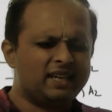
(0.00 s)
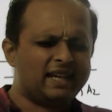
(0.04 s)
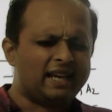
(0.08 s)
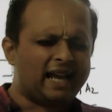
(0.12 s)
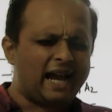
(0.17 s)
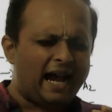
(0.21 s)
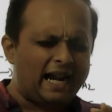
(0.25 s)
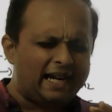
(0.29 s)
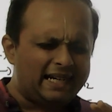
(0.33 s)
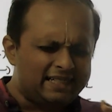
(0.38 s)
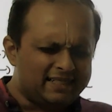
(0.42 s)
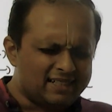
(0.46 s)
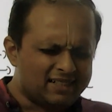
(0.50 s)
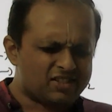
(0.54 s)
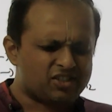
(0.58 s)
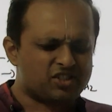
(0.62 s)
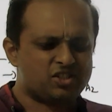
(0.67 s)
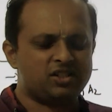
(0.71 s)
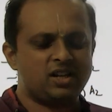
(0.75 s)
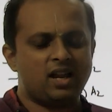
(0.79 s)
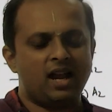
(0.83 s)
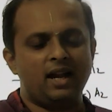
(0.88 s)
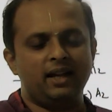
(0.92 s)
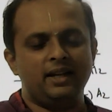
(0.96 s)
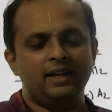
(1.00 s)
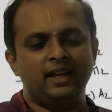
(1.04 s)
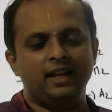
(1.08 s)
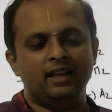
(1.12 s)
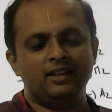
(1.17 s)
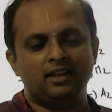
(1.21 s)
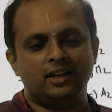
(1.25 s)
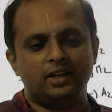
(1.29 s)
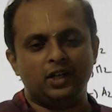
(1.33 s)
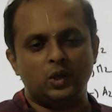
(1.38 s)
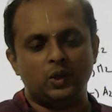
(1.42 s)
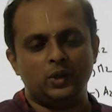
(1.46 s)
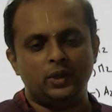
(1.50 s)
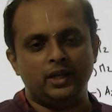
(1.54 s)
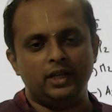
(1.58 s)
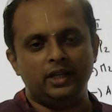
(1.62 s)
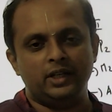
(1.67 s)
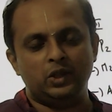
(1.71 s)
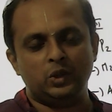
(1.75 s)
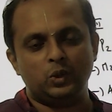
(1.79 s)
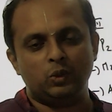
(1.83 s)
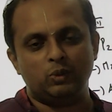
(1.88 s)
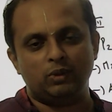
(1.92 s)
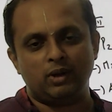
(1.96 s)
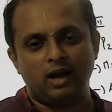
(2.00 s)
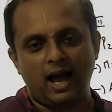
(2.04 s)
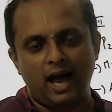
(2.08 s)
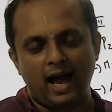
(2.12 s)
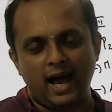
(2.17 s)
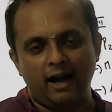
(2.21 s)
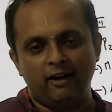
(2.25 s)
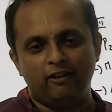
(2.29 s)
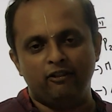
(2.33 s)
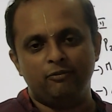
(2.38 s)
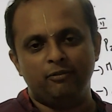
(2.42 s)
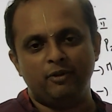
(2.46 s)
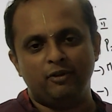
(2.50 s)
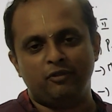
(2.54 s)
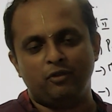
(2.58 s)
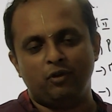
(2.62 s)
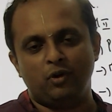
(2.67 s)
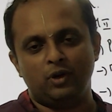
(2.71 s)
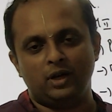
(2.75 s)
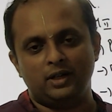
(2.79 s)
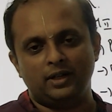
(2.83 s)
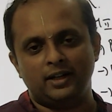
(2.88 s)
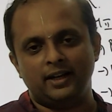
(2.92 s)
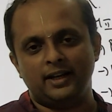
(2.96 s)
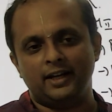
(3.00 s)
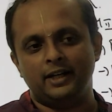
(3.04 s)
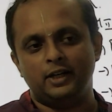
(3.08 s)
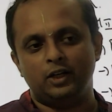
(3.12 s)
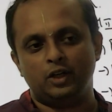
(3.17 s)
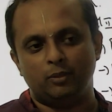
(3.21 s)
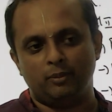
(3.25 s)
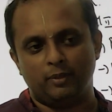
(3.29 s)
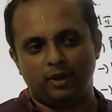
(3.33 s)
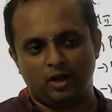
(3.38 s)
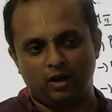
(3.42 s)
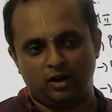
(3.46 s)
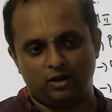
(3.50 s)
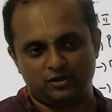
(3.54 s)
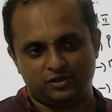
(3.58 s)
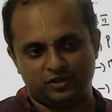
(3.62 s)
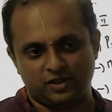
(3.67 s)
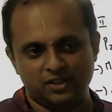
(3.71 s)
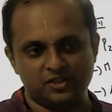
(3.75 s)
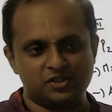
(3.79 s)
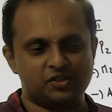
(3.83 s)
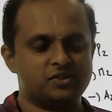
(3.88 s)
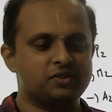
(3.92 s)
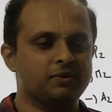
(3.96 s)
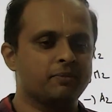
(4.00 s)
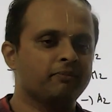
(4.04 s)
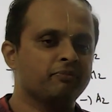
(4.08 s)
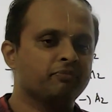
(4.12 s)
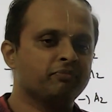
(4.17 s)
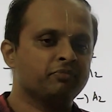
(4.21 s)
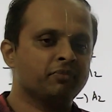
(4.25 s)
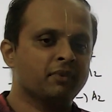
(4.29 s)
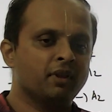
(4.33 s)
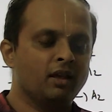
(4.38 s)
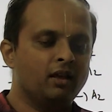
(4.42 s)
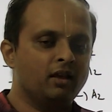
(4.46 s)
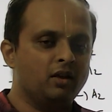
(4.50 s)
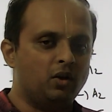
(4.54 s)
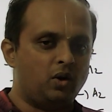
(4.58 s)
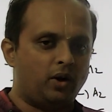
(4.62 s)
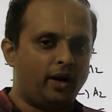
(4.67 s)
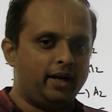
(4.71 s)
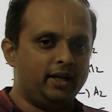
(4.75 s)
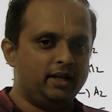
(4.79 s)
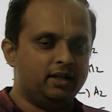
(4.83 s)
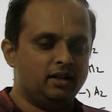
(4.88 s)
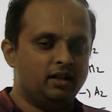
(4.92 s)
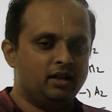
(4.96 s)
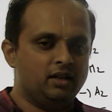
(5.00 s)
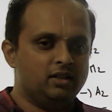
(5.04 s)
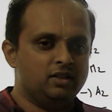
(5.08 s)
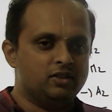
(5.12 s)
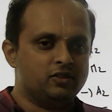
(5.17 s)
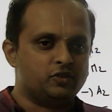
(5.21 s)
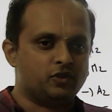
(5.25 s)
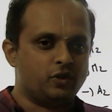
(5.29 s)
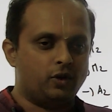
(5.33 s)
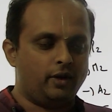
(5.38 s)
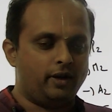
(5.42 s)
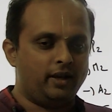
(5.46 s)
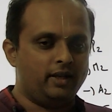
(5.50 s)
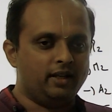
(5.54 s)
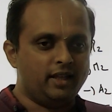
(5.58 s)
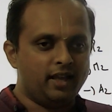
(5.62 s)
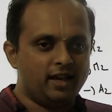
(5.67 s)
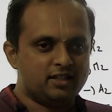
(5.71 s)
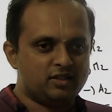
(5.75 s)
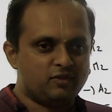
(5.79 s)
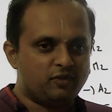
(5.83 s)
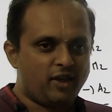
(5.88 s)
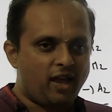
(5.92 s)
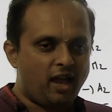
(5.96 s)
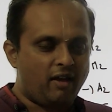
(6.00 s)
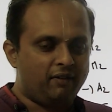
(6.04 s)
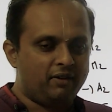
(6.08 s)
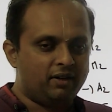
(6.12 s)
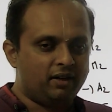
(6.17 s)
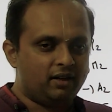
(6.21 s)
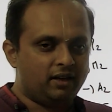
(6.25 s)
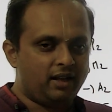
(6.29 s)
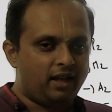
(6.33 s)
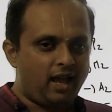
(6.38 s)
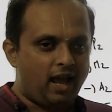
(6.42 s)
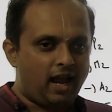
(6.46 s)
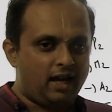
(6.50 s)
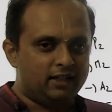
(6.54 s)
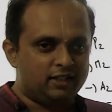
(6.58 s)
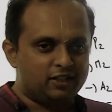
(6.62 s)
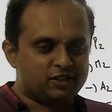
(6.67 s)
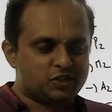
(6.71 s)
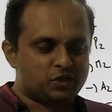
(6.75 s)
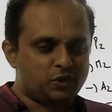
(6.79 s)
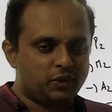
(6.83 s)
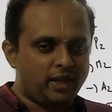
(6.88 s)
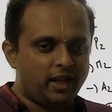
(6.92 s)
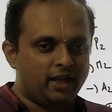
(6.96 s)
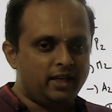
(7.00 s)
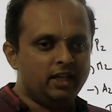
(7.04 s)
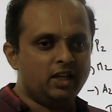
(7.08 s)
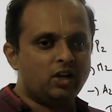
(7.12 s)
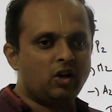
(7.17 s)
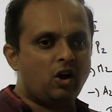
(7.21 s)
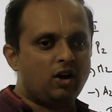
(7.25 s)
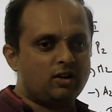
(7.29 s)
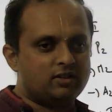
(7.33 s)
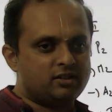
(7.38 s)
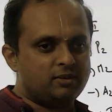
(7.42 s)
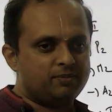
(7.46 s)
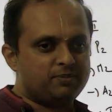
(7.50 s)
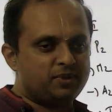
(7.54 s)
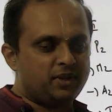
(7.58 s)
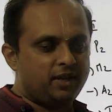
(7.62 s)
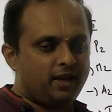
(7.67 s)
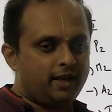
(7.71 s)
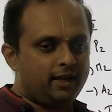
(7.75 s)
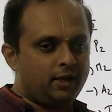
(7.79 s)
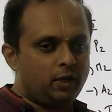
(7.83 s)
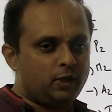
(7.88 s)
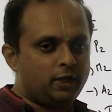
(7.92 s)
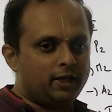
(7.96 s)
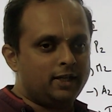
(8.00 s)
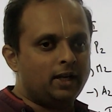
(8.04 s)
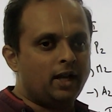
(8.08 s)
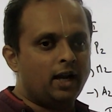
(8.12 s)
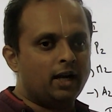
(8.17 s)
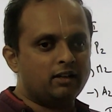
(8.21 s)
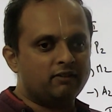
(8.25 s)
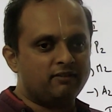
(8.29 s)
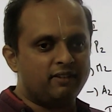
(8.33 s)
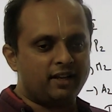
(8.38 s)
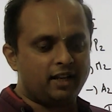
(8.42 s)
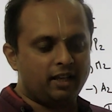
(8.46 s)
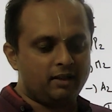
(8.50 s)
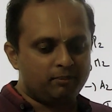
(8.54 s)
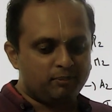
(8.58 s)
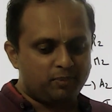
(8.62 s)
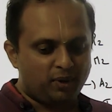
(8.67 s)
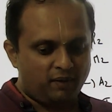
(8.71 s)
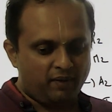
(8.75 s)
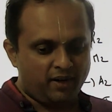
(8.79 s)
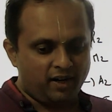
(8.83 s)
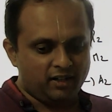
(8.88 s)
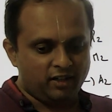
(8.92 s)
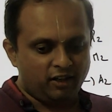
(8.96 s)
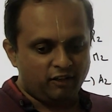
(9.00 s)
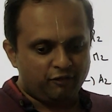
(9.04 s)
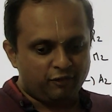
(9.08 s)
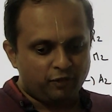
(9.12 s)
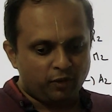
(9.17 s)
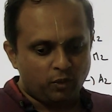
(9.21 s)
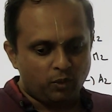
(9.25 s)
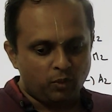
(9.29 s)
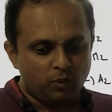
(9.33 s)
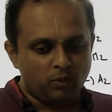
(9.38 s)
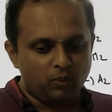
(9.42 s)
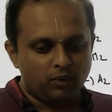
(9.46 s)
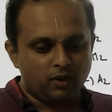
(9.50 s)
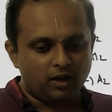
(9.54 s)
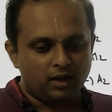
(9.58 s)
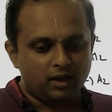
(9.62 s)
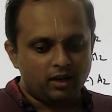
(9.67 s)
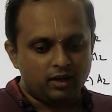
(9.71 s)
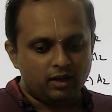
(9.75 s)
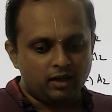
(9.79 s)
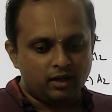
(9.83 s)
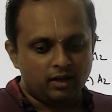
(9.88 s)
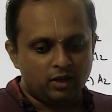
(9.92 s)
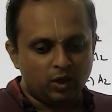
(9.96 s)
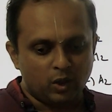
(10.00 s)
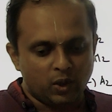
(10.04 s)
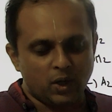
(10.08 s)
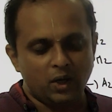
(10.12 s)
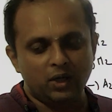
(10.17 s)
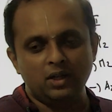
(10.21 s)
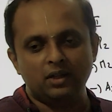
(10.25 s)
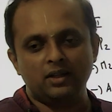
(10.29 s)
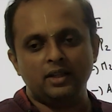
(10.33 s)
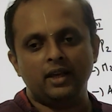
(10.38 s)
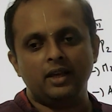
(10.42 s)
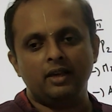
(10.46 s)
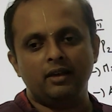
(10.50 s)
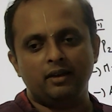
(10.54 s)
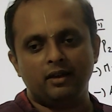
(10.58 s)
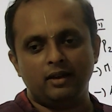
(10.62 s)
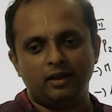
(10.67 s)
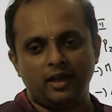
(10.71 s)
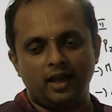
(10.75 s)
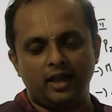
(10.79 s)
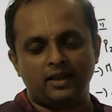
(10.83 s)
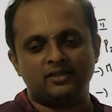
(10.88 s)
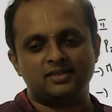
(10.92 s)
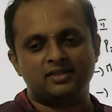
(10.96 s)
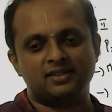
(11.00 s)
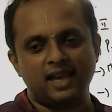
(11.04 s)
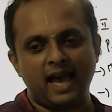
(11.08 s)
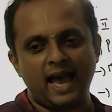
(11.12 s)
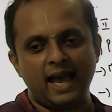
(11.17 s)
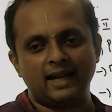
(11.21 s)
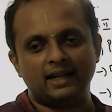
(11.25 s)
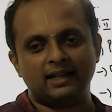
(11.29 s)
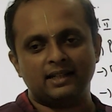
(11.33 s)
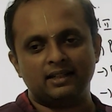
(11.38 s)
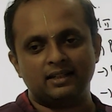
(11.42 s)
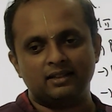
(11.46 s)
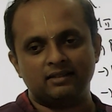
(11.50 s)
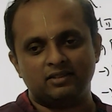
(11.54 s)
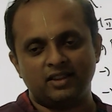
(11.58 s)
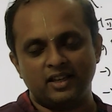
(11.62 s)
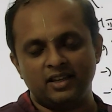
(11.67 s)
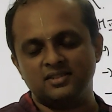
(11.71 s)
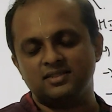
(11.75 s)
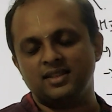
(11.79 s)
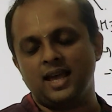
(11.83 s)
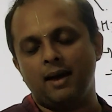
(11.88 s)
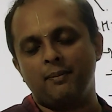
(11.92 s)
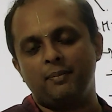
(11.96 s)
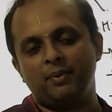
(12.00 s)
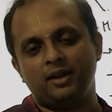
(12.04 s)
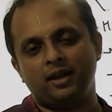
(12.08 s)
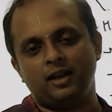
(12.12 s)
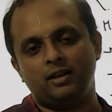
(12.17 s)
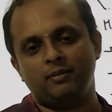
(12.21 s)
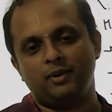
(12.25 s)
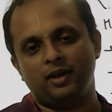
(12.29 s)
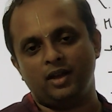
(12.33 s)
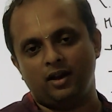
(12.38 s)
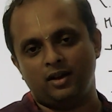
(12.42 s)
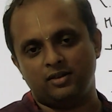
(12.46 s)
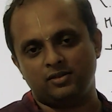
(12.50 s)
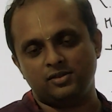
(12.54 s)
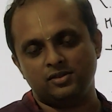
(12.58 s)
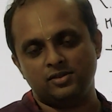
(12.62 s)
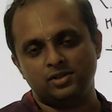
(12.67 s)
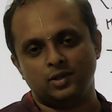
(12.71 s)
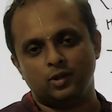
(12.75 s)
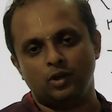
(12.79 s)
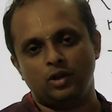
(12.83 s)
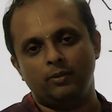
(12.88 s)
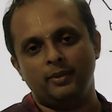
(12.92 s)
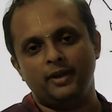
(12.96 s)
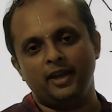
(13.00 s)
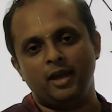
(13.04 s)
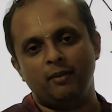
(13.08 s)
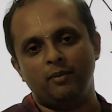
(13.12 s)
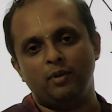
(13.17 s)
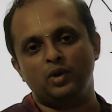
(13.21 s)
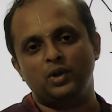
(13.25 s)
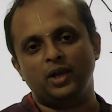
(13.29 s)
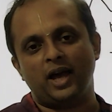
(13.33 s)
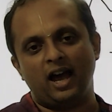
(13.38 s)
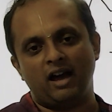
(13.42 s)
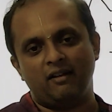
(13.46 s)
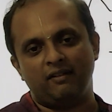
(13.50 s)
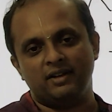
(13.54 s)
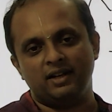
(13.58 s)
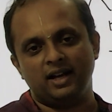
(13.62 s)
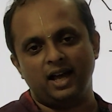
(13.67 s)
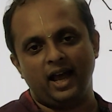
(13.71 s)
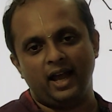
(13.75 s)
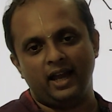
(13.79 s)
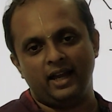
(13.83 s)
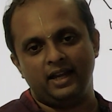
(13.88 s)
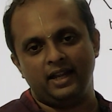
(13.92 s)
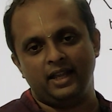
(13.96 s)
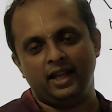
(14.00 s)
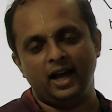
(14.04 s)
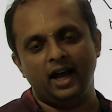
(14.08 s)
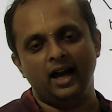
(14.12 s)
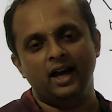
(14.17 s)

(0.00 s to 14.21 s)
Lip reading: understanding that you need to have before entering into meiosis, right? So in case we haven't understood any concepts here, you did not very, provided if you look into the exact things happening in meiosis, you will be able to have an idea,